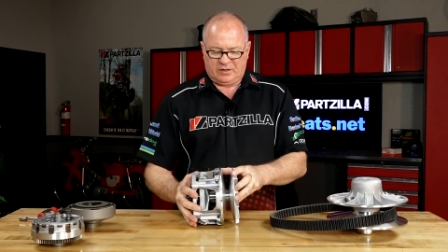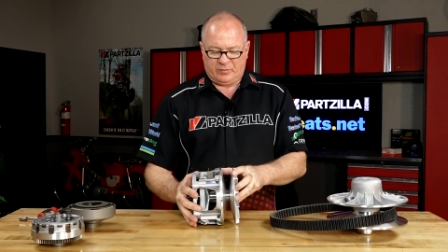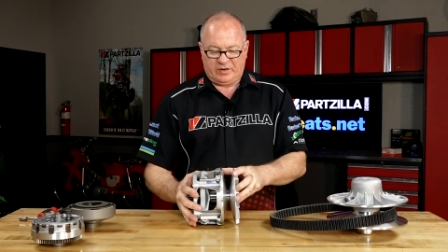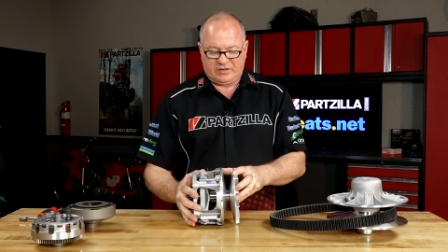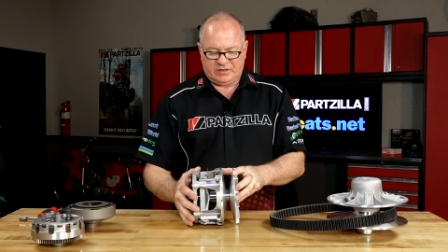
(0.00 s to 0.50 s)
And
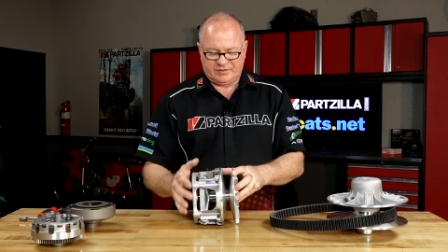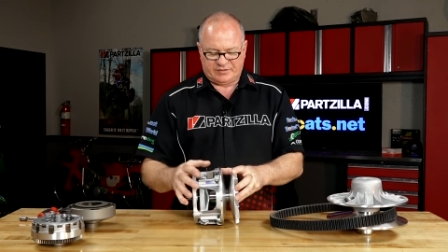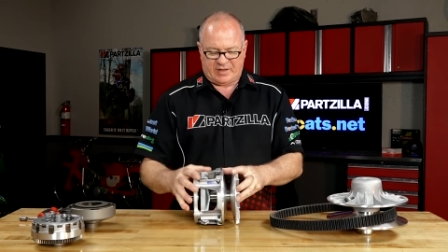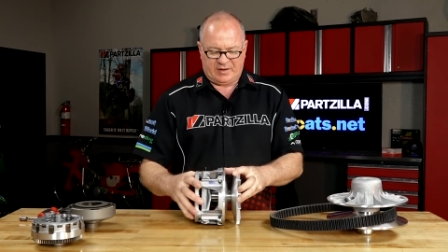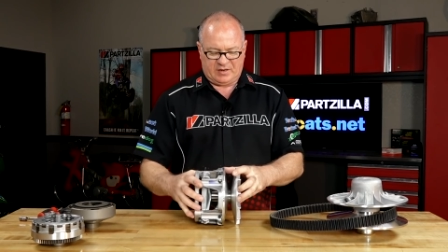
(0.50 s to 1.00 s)
when it does
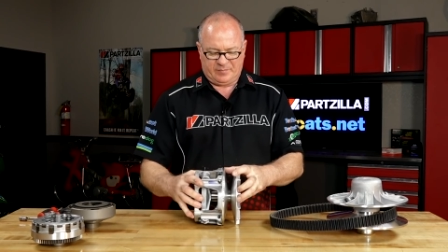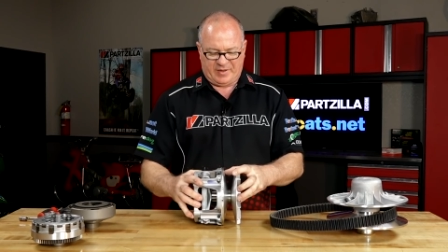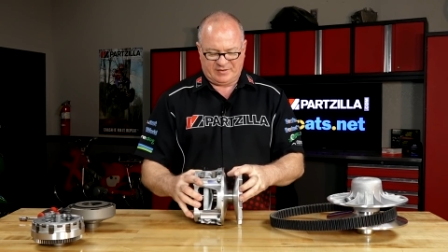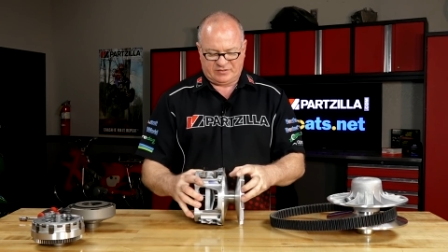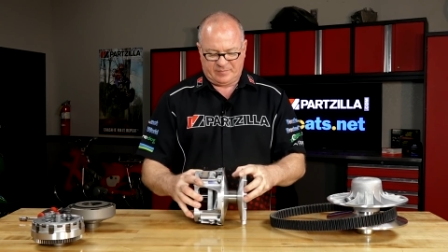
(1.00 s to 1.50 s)
that, it
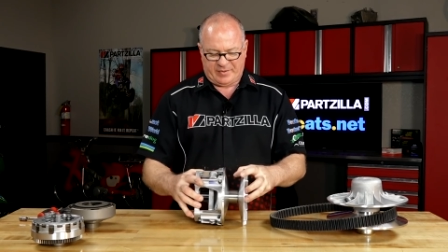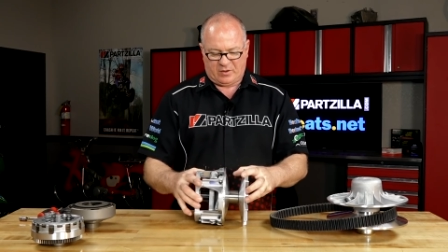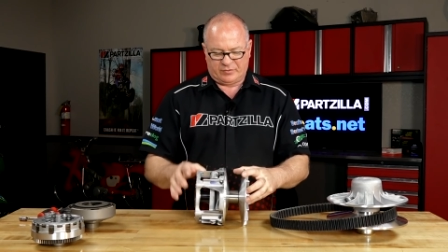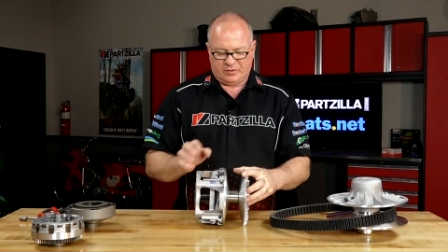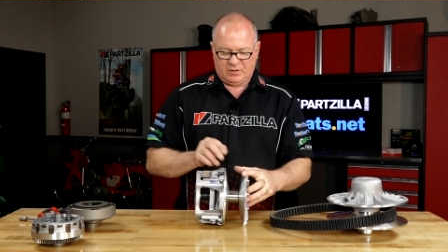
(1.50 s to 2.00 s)
makes the
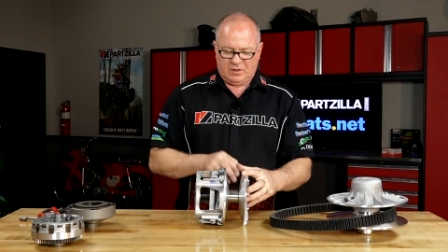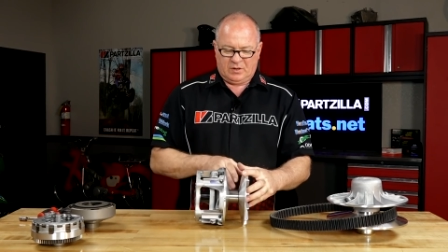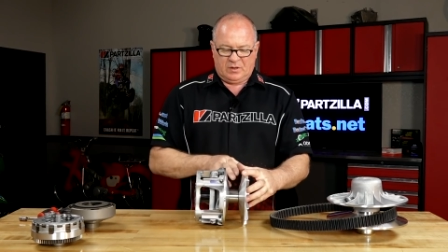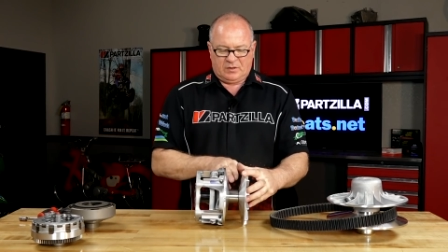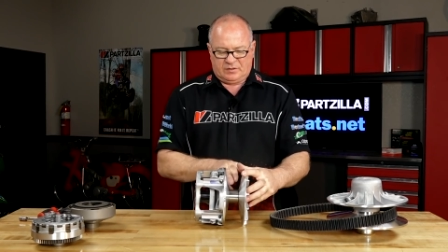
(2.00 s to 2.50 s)
belt
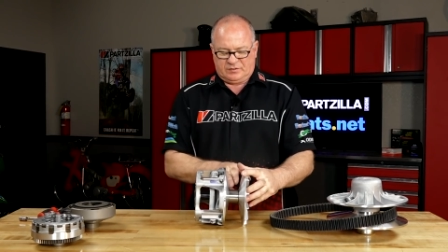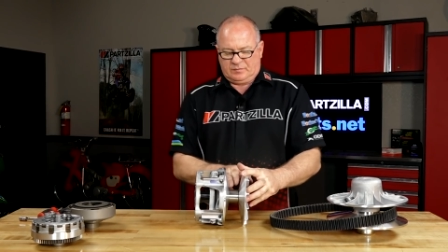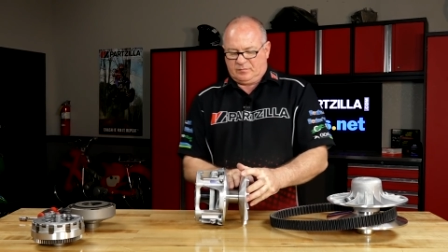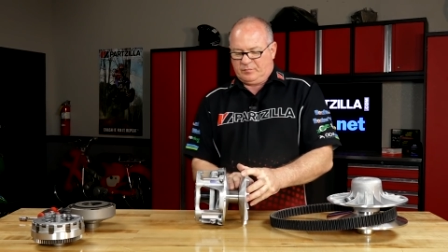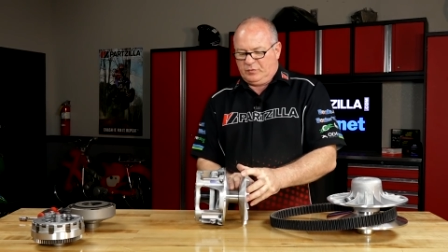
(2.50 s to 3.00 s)

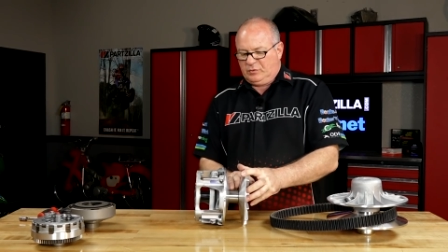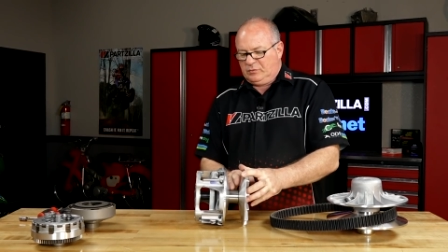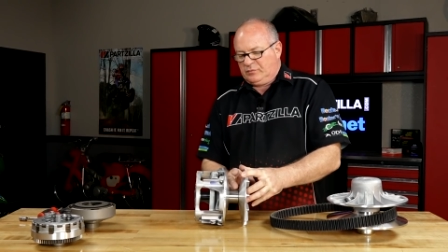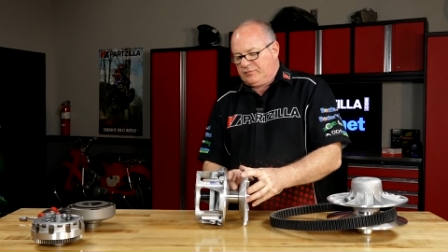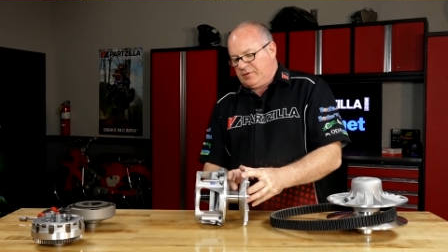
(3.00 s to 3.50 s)

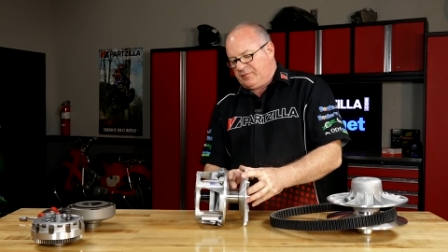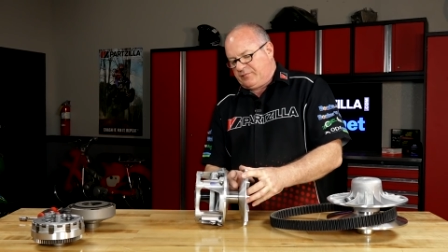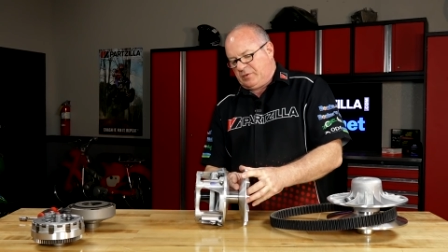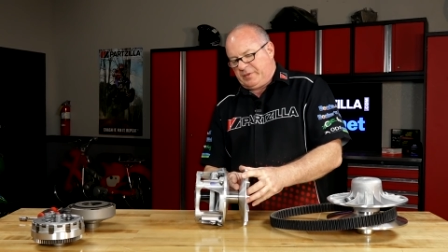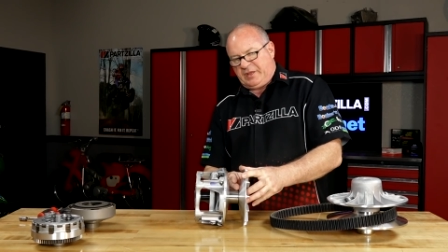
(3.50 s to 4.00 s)
move
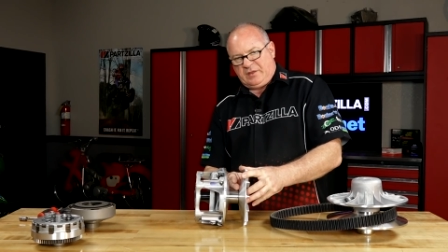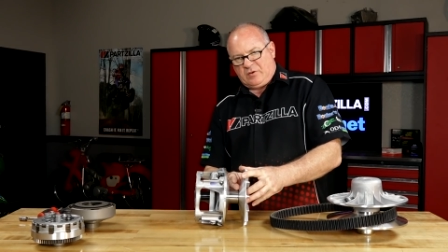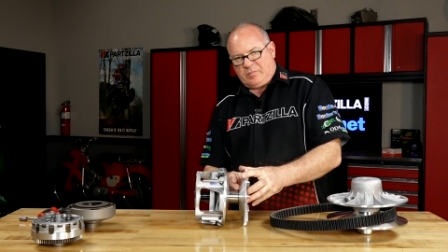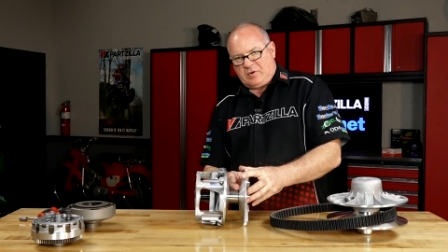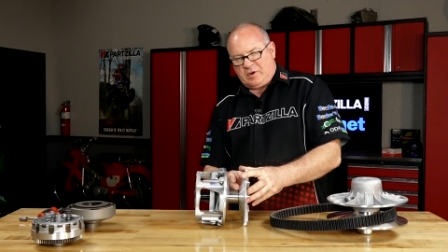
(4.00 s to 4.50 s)
from the
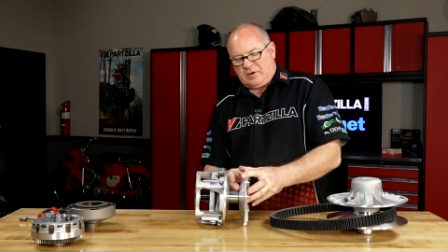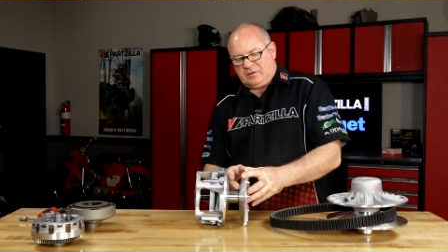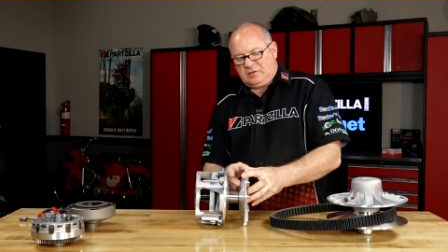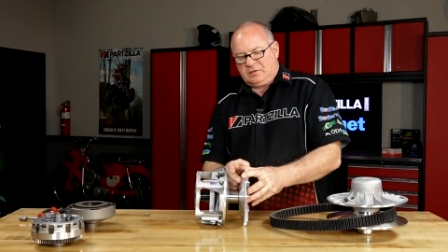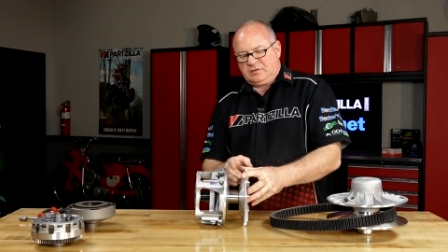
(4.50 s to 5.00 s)
inner part
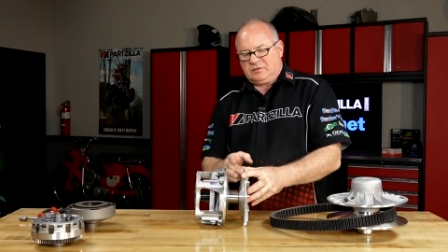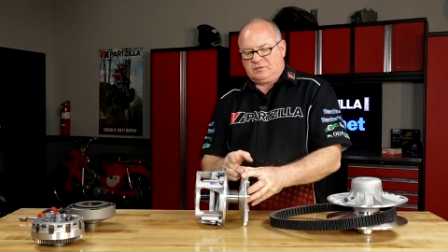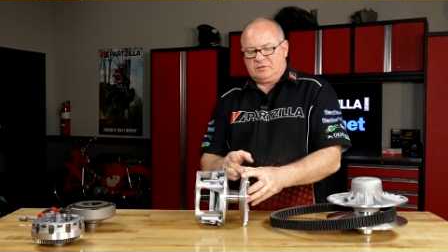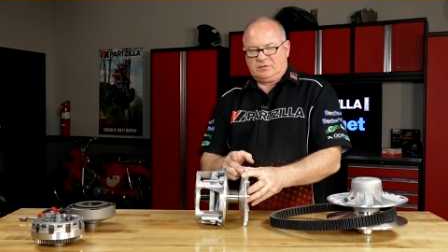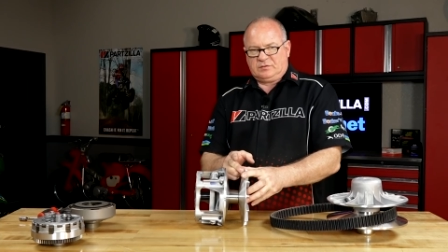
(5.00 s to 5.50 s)

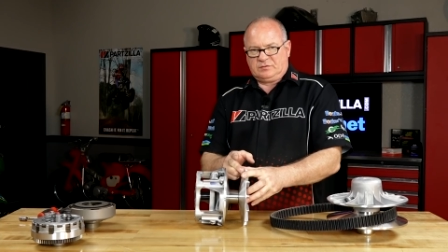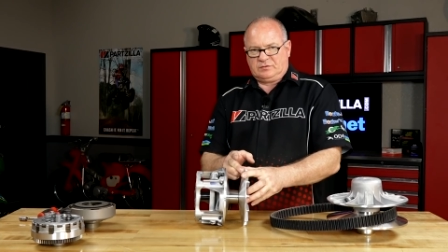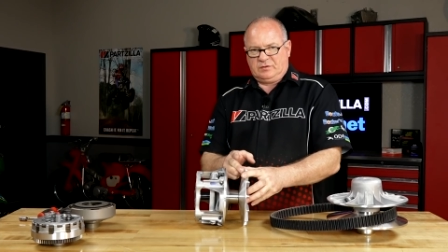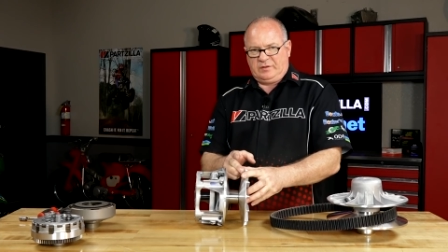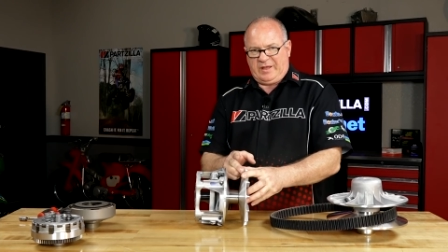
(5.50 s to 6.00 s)

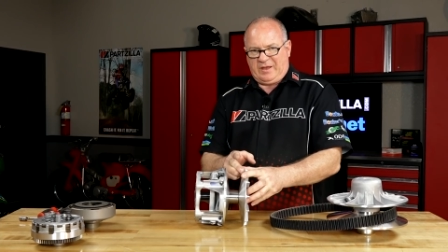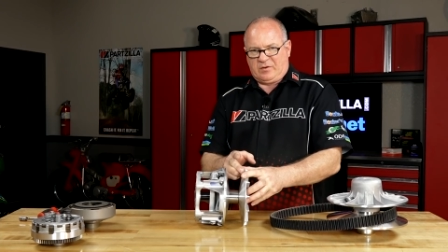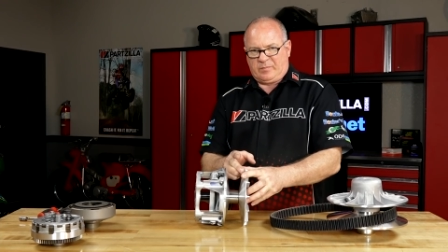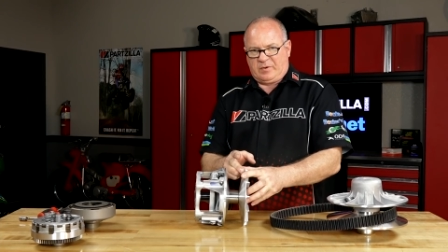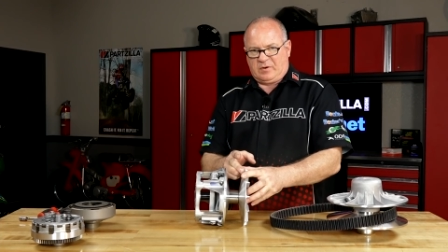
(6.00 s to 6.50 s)
to the
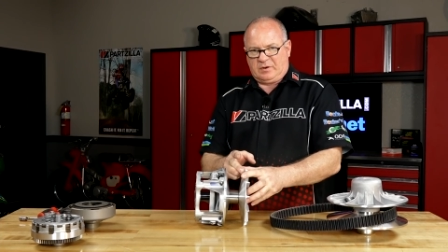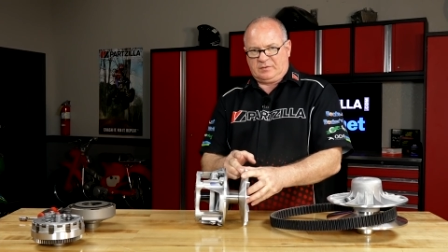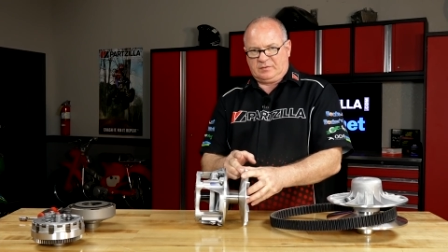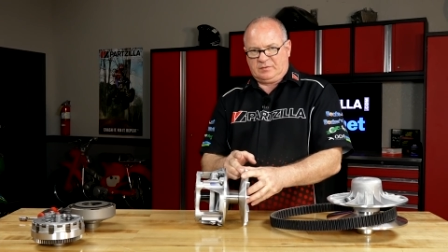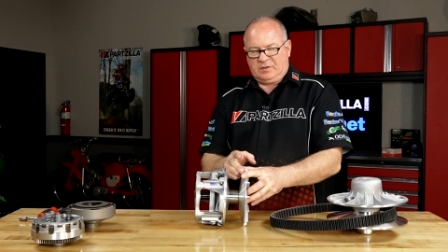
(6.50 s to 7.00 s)
outer part.